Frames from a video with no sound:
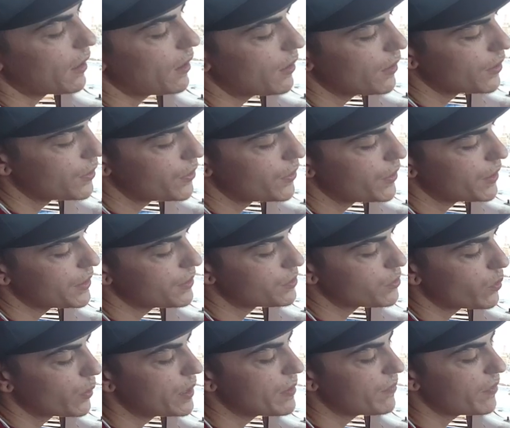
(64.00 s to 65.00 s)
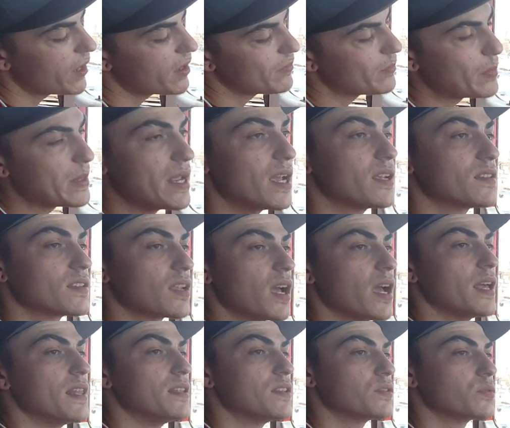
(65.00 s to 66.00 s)
125
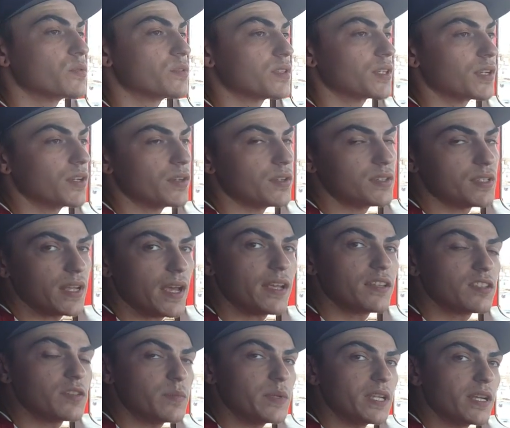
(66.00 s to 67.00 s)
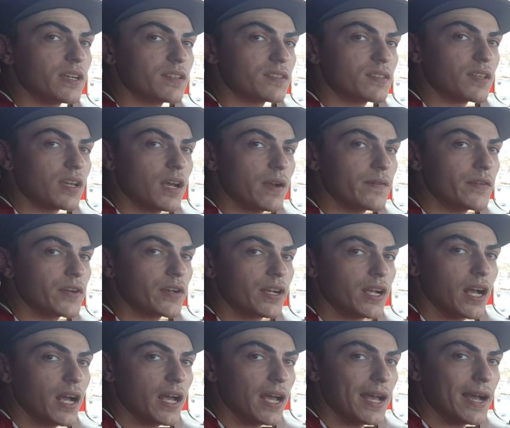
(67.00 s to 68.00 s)
psi. This was a good test because the governor
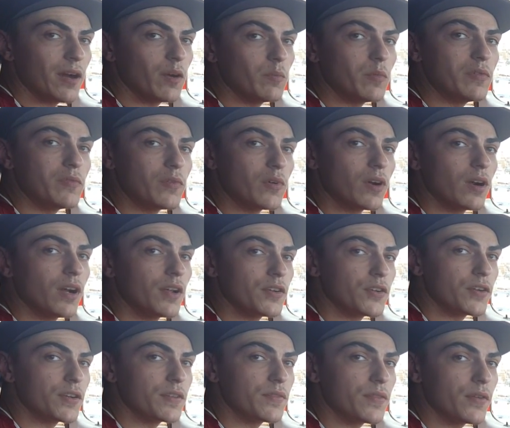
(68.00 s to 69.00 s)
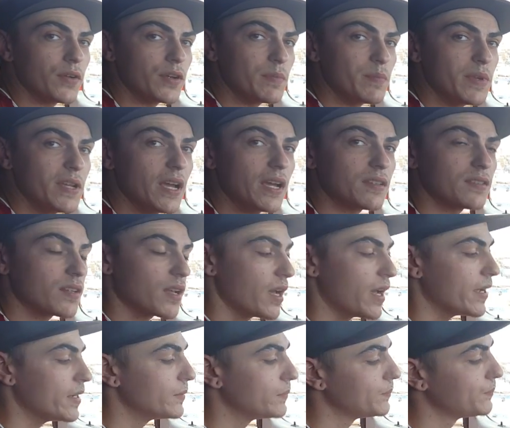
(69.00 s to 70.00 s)
cut out before 130
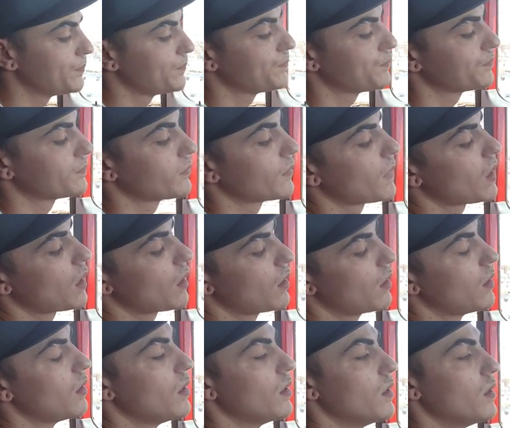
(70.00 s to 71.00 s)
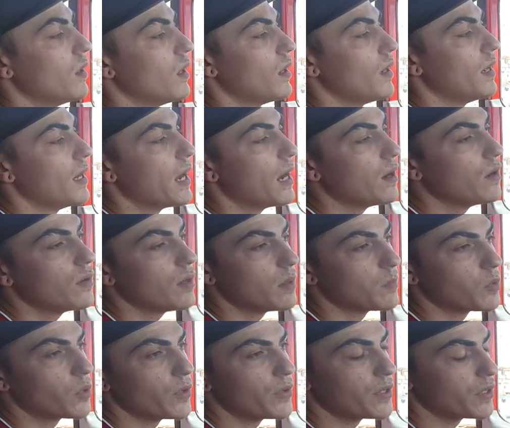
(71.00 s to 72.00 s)
psi. Now
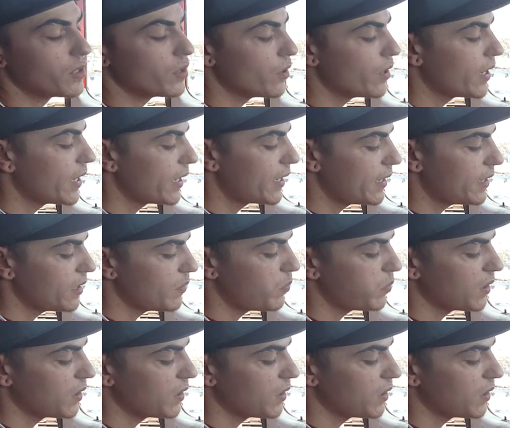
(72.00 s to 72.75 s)
I'm going to go ahead and